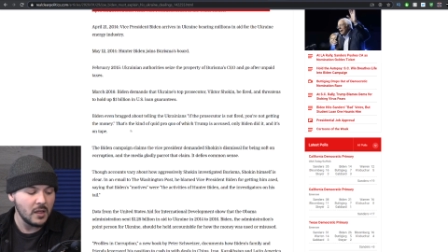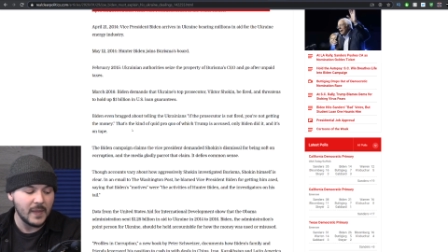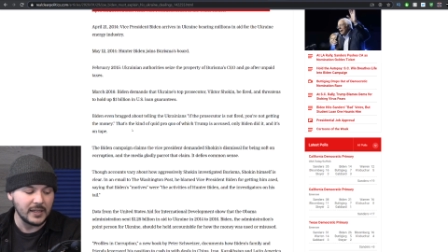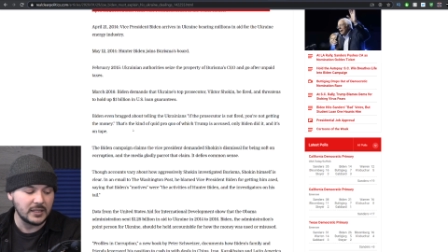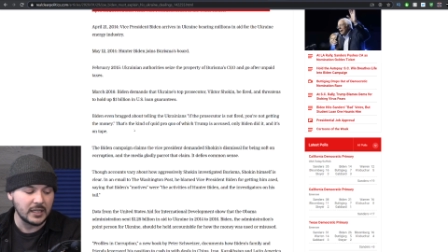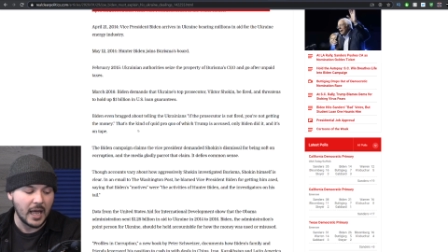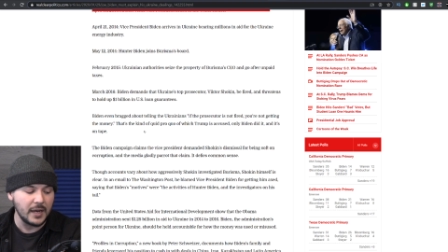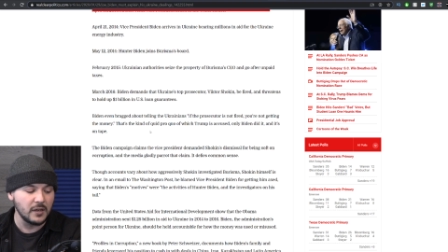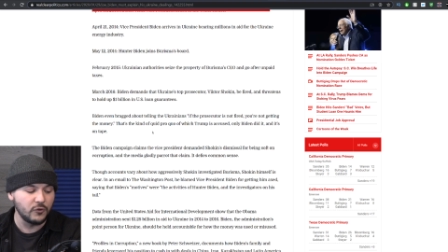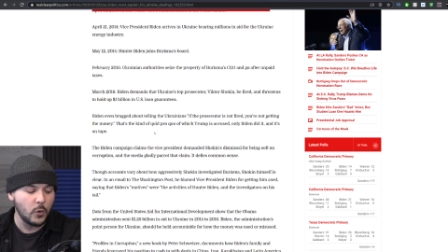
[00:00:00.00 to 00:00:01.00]
That's the
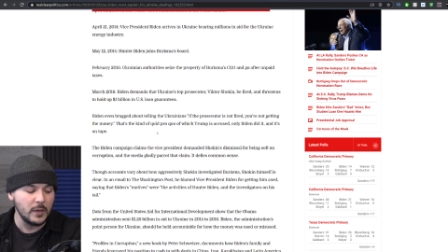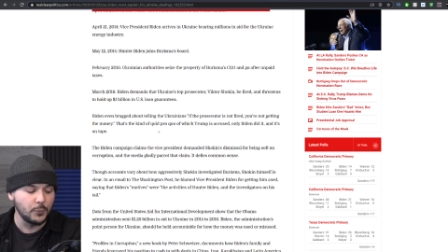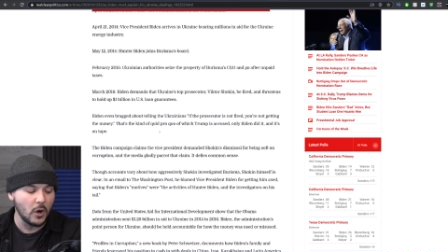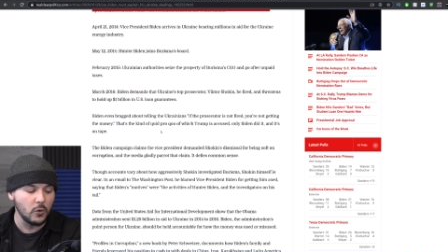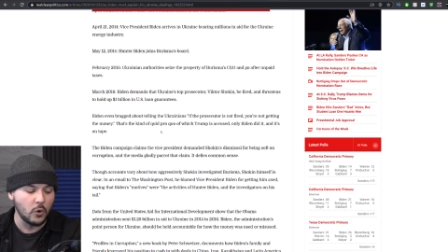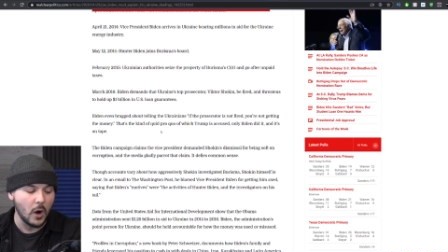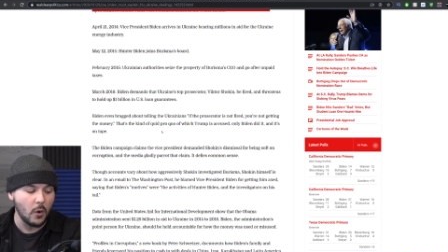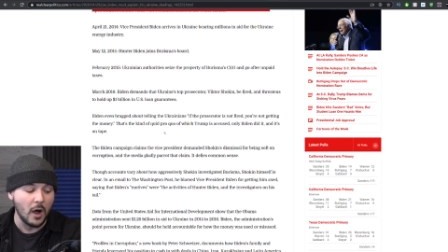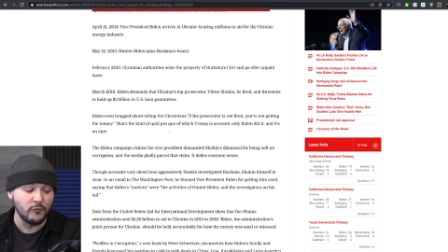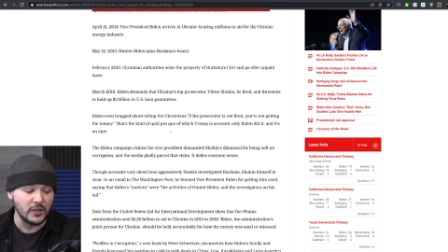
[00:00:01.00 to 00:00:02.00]
kind of quid pro
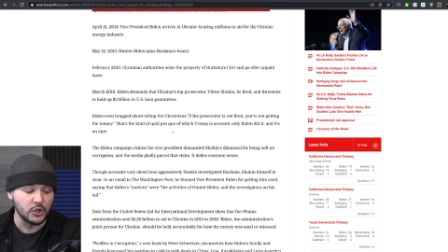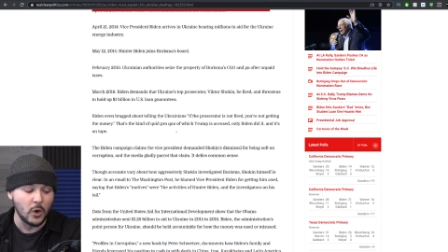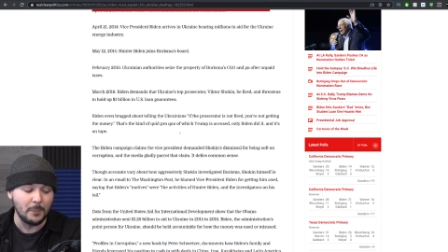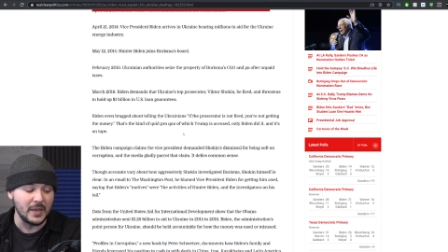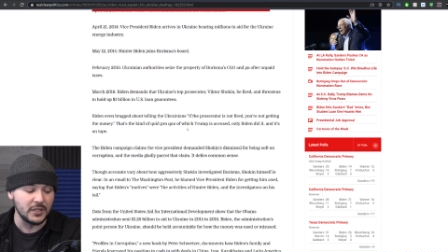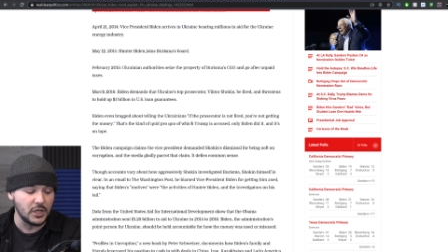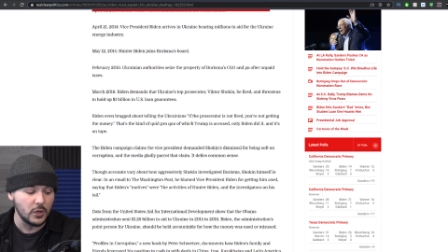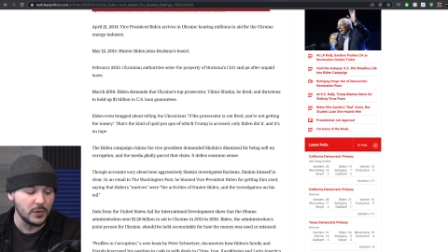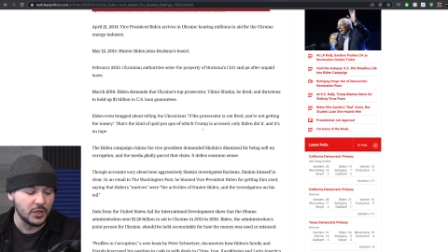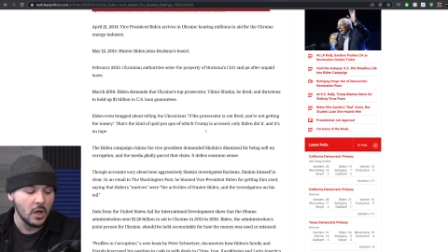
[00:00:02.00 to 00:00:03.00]
quo of which Trump is
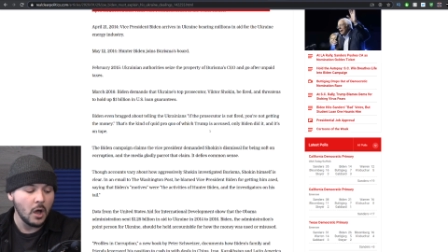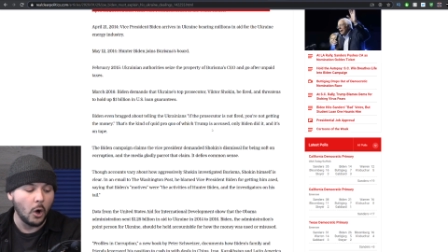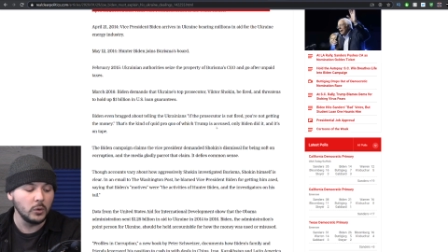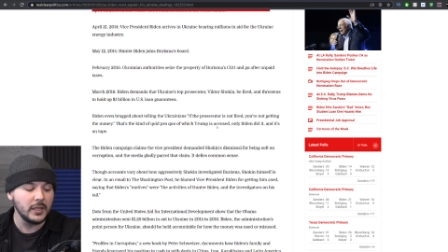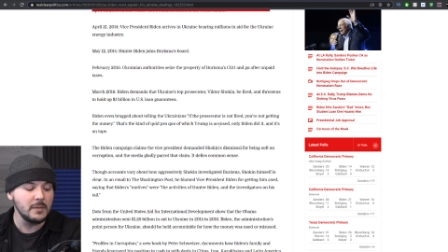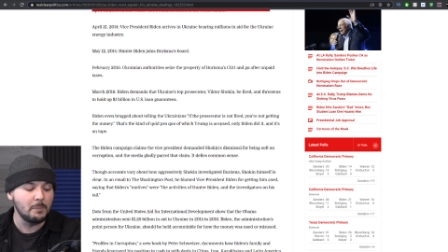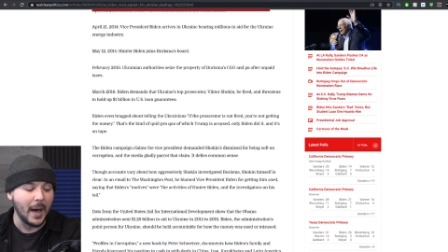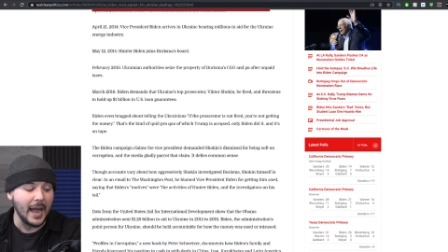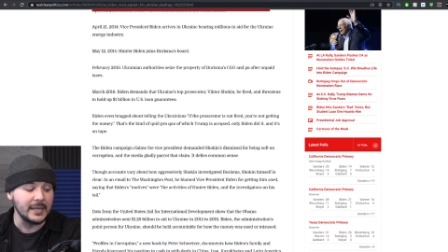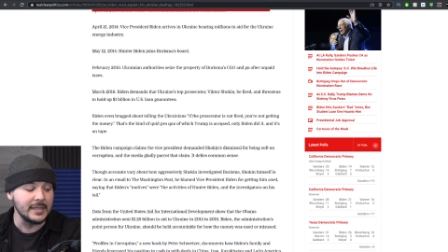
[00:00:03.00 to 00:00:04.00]
accused, only
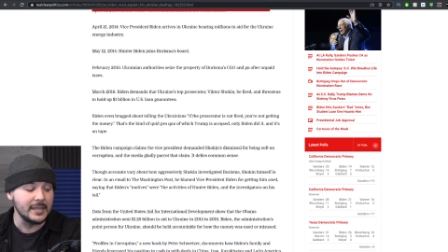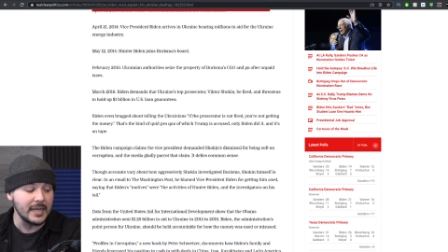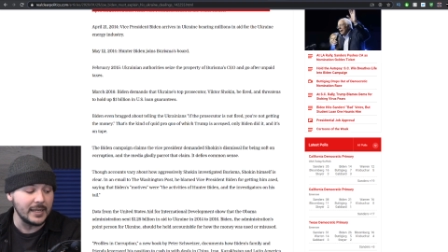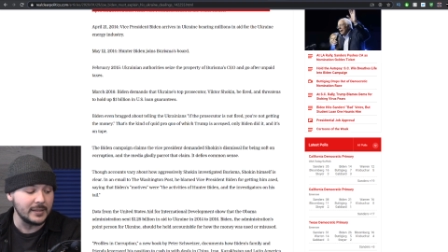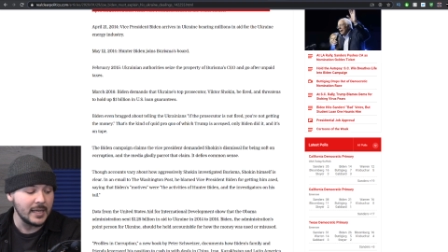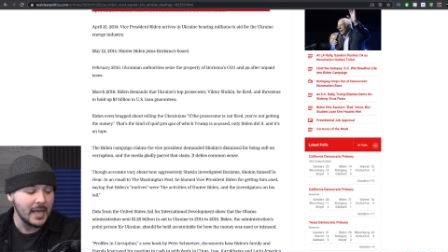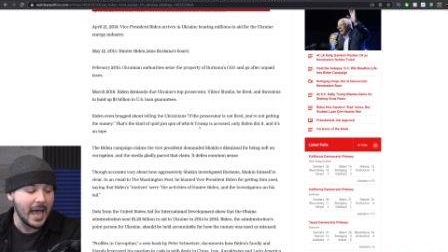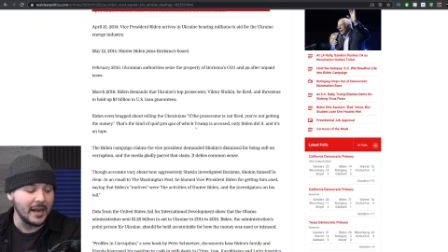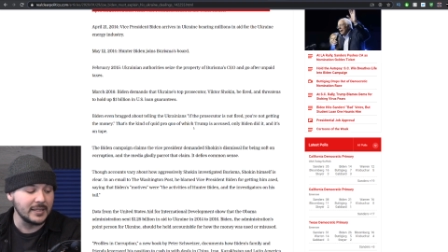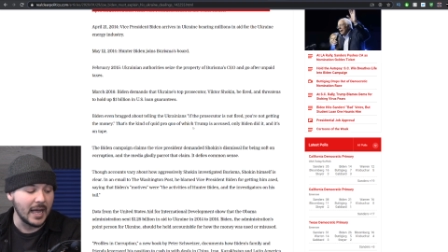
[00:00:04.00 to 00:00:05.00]
Biden did it,
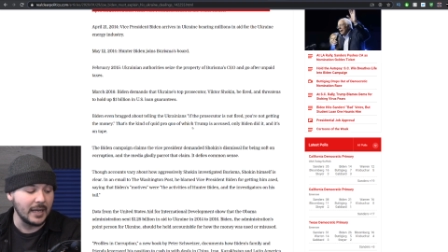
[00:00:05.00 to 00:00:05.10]
and it's